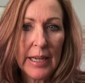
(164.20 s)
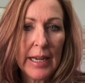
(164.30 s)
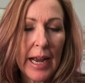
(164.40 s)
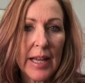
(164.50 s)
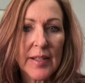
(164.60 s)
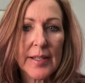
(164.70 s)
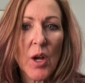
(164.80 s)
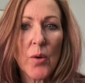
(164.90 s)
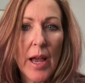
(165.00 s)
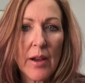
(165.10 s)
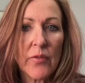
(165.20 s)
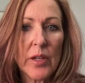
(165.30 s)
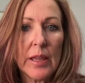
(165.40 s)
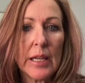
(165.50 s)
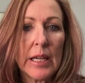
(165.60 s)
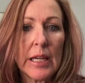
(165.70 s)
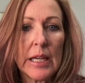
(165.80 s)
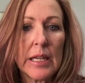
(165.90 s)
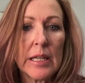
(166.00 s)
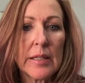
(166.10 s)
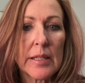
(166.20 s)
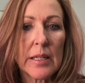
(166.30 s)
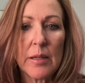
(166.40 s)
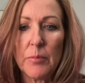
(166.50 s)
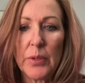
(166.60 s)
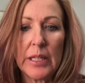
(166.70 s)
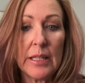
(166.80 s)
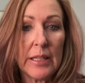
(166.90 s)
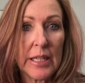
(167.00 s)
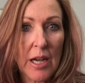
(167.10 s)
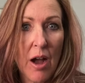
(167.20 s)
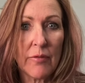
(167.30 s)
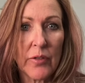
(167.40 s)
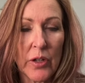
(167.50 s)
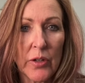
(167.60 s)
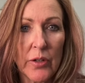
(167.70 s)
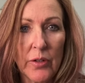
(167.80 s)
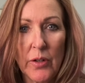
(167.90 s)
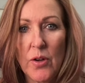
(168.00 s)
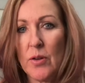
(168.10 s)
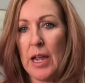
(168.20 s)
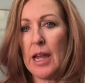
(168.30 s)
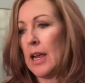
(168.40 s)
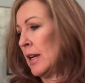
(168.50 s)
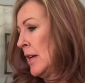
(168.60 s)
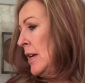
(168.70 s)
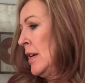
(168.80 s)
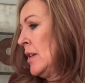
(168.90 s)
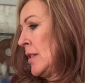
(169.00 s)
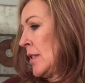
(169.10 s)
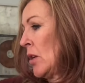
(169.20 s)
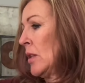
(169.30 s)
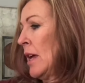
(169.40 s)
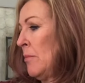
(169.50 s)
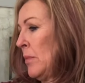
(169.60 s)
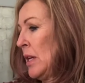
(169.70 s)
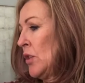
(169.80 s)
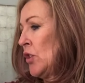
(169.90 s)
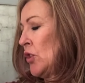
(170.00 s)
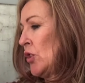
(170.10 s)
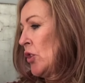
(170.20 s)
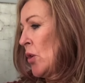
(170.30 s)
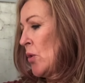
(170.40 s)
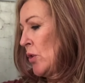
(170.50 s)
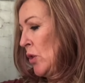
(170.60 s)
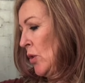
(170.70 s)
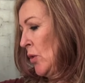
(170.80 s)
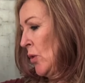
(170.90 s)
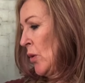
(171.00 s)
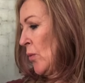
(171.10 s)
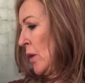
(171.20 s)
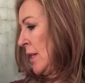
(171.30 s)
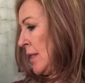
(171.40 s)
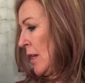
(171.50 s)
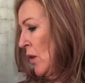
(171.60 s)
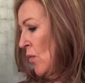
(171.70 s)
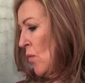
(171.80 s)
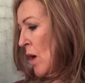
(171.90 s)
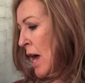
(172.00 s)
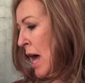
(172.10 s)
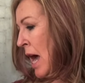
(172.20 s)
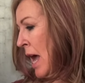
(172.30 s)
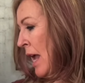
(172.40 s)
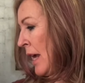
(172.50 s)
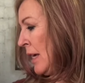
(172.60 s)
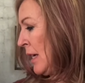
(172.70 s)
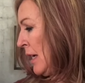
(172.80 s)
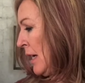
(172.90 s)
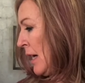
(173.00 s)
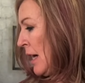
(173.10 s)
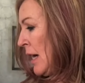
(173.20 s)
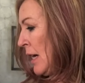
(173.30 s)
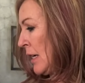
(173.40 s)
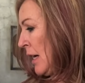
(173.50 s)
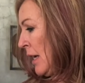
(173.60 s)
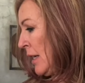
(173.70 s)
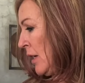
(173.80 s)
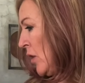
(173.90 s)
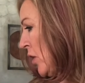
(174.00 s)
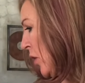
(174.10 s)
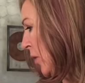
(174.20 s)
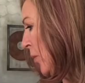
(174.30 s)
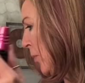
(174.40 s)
And so everything is completely covered, okay? So let me show you the reason why cutting your